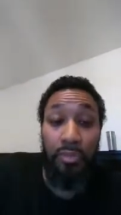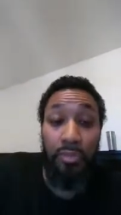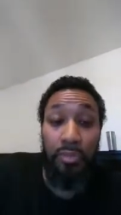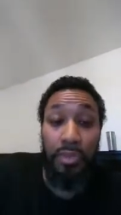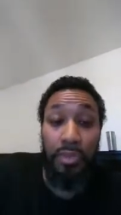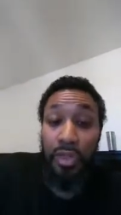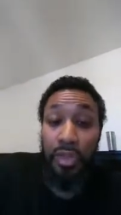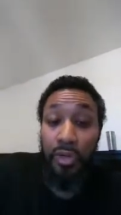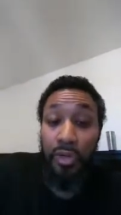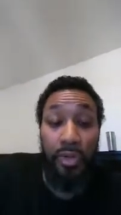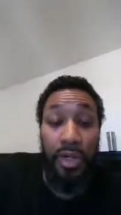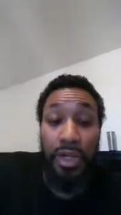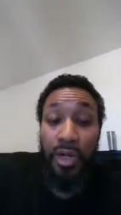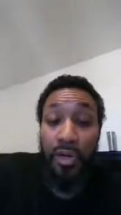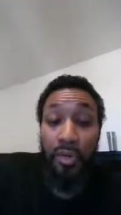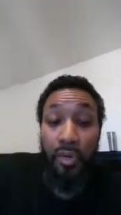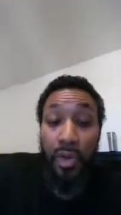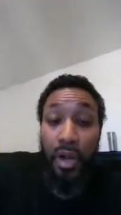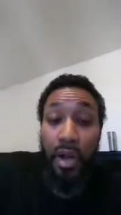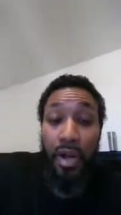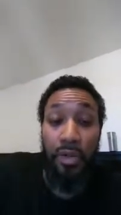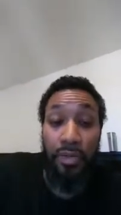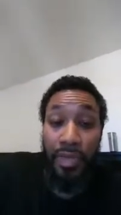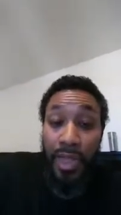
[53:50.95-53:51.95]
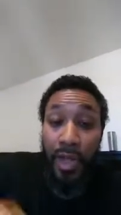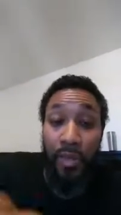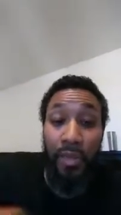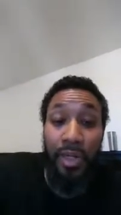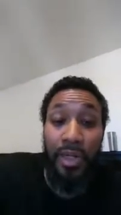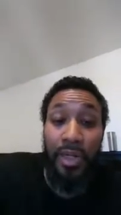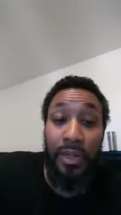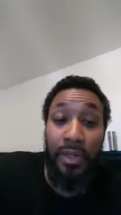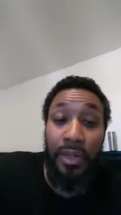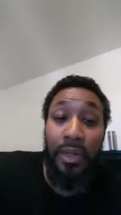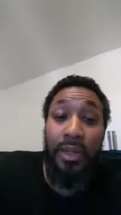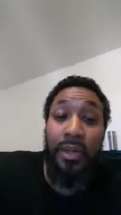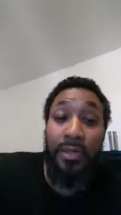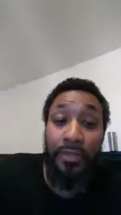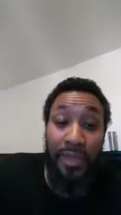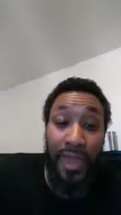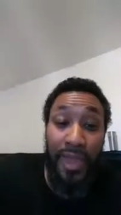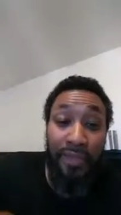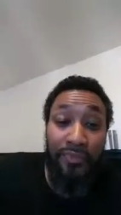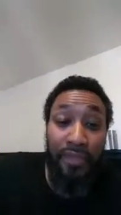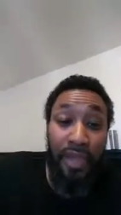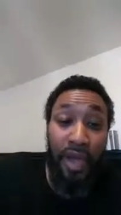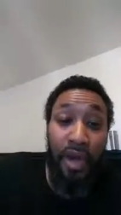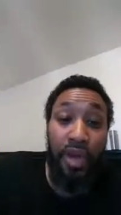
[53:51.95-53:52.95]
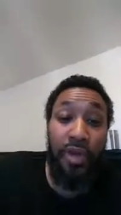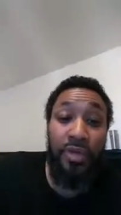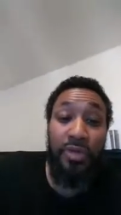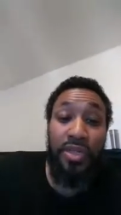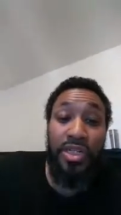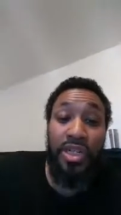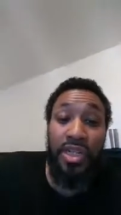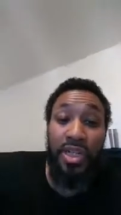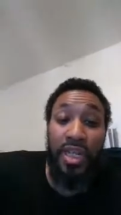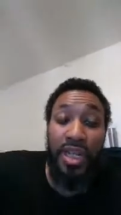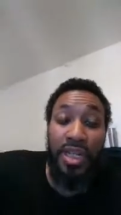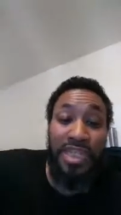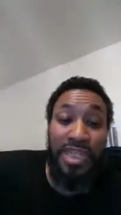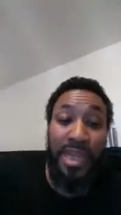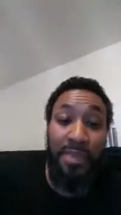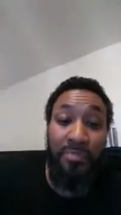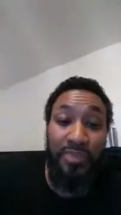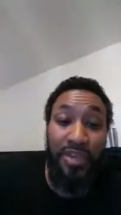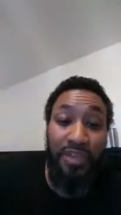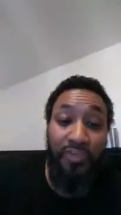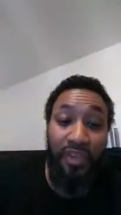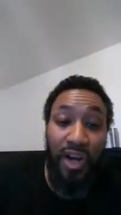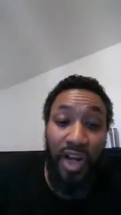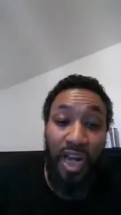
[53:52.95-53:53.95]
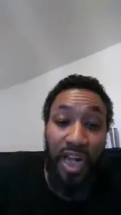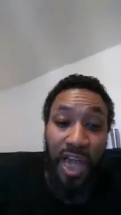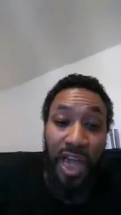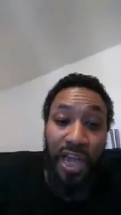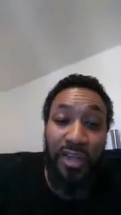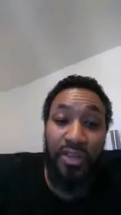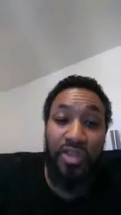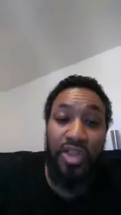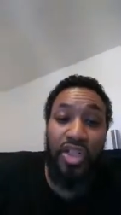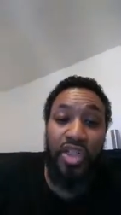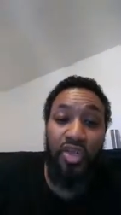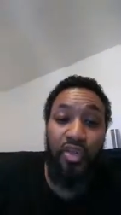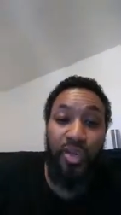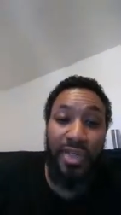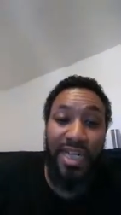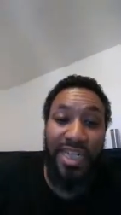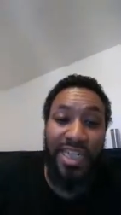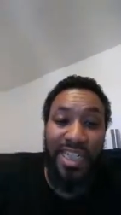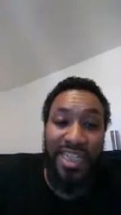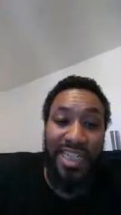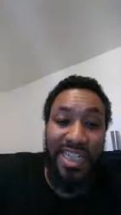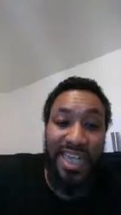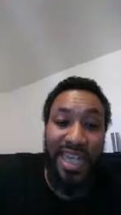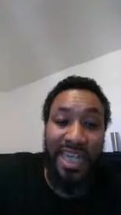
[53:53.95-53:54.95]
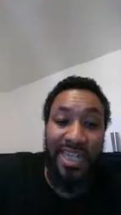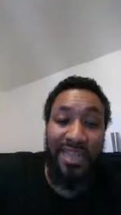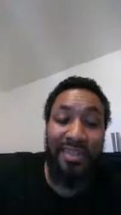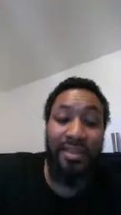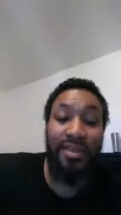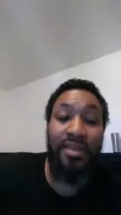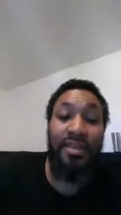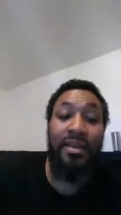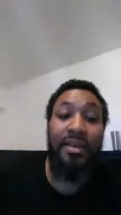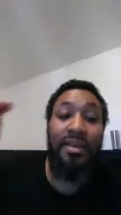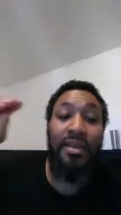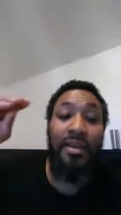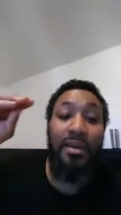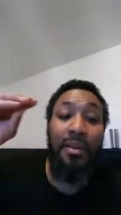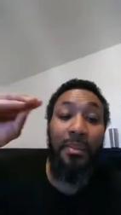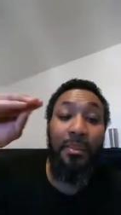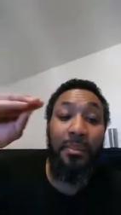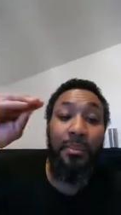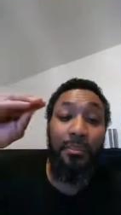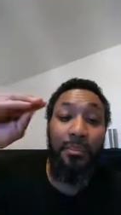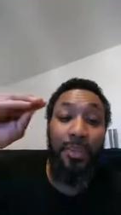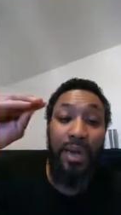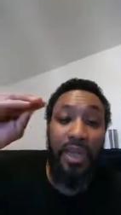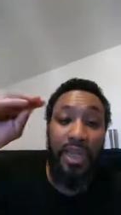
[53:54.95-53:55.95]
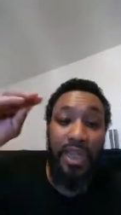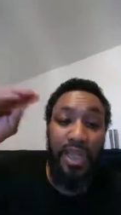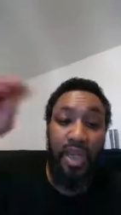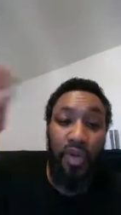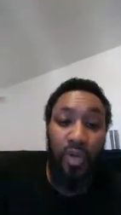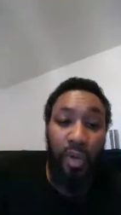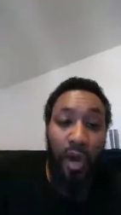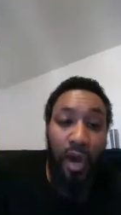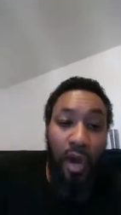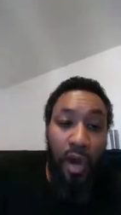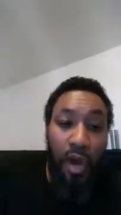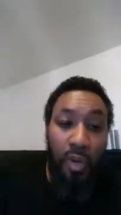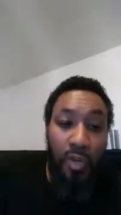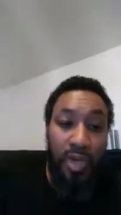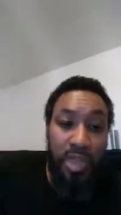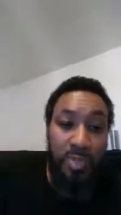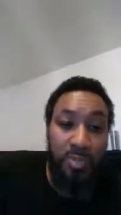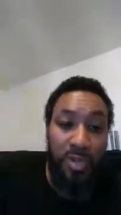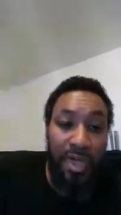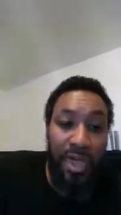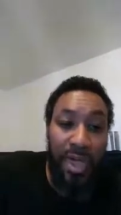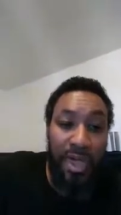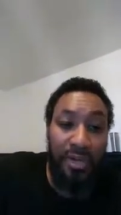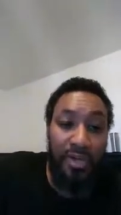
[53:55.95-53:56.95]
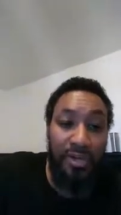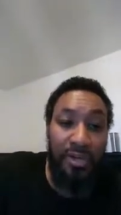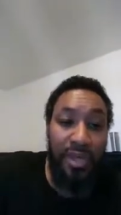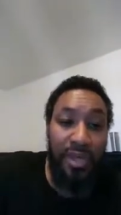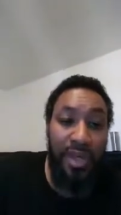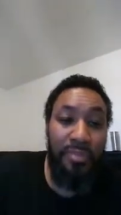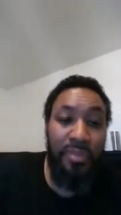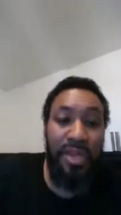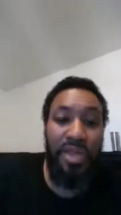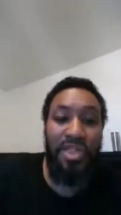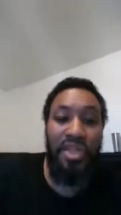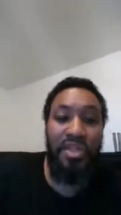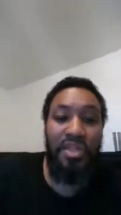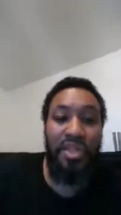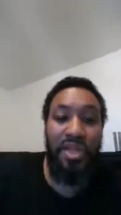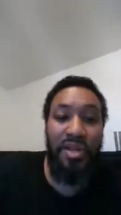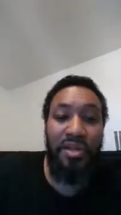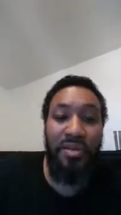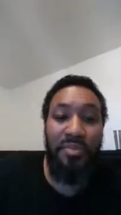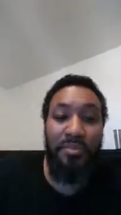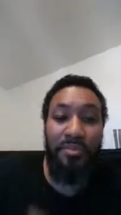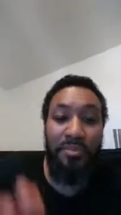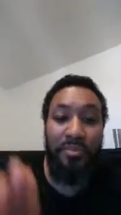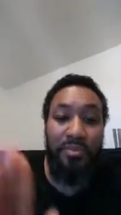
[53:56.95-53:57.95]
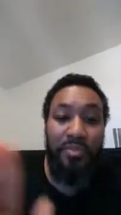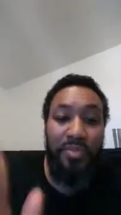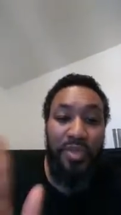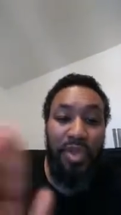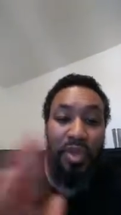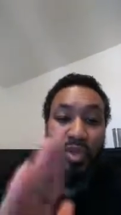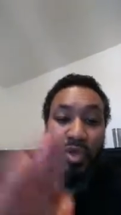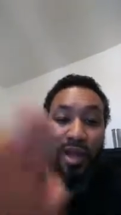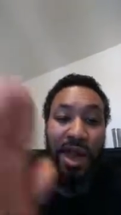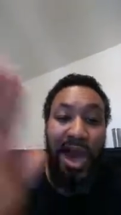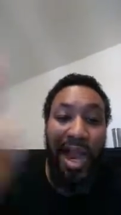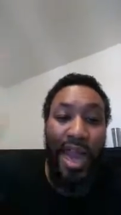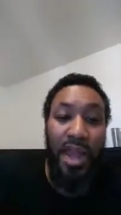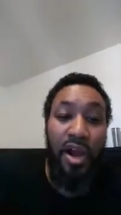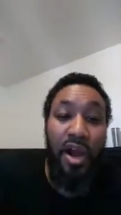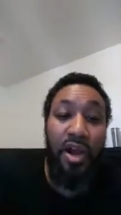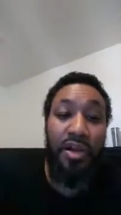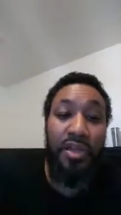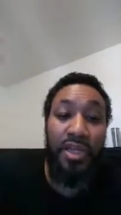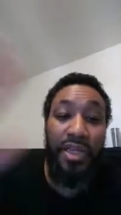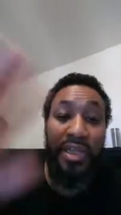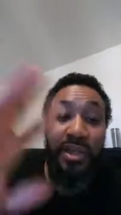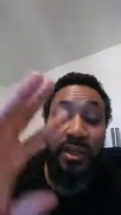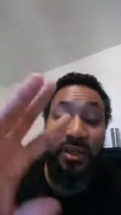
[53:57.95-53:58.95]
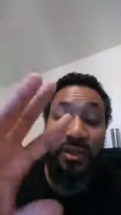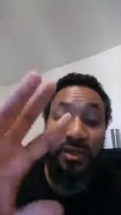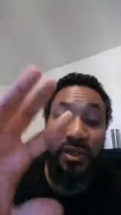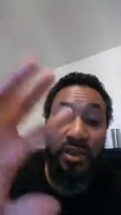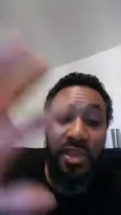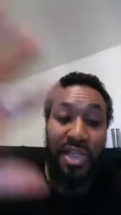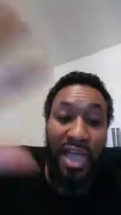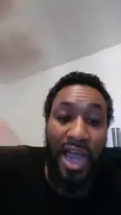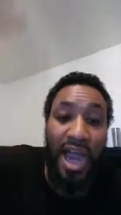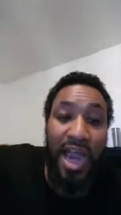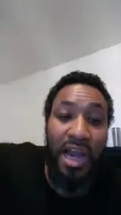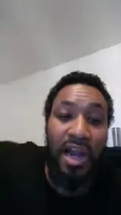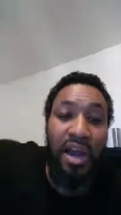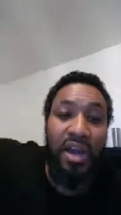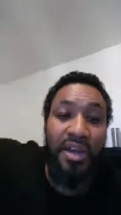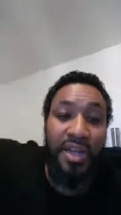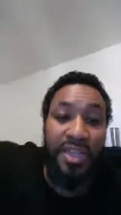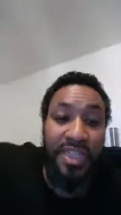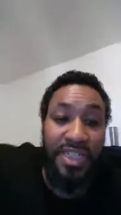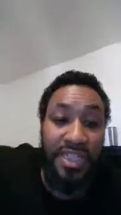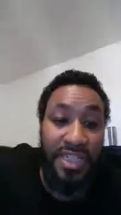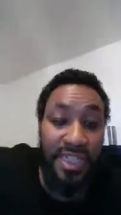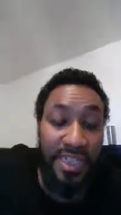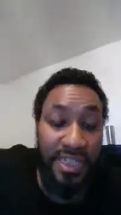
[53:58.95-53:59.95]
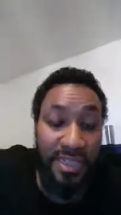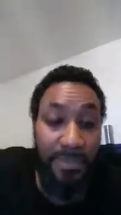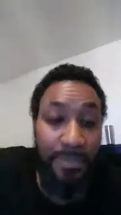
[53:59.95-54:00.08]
So don't get it wrong. They've learned to accept different colors to an extent, but you will always be under them because there's a sort of hierarchy. There's a hierarchy system.